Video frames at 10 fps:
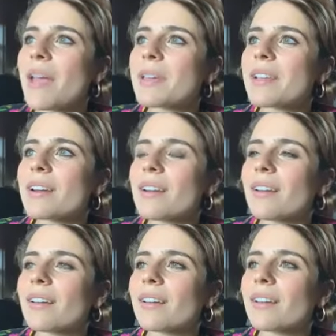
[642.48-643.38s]
I mean,
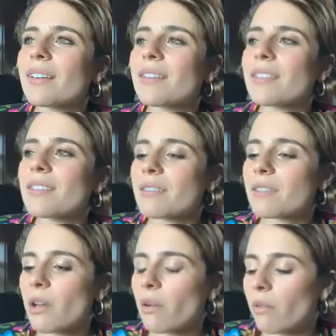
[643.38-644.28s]
you
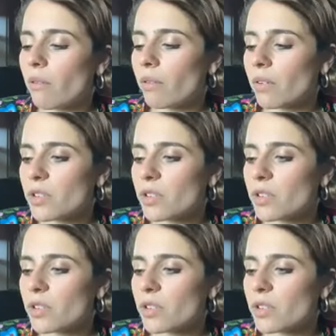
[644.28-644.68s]
know,